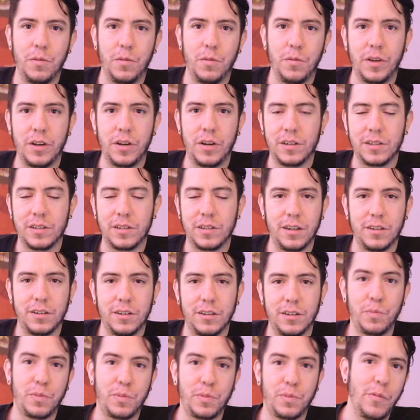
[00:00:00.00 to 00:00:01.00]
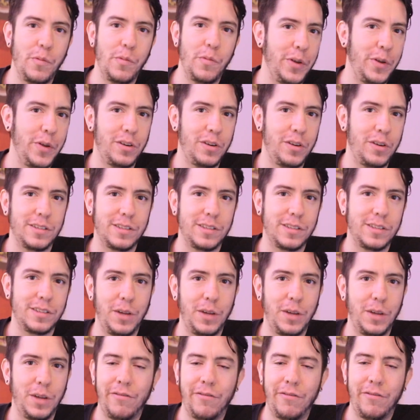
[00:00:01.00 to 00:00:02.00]
computers are supercomputers and
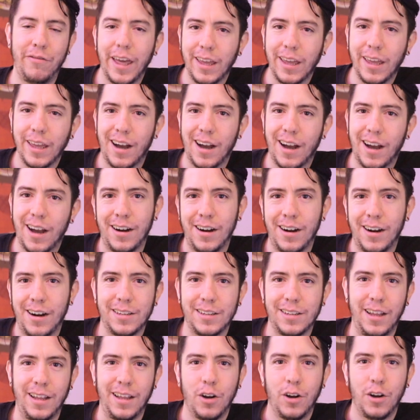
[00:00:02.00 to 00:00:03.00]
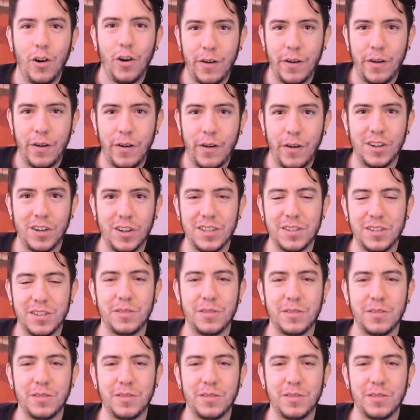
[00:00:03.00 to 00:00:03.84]
we have flying cars and hoverboards,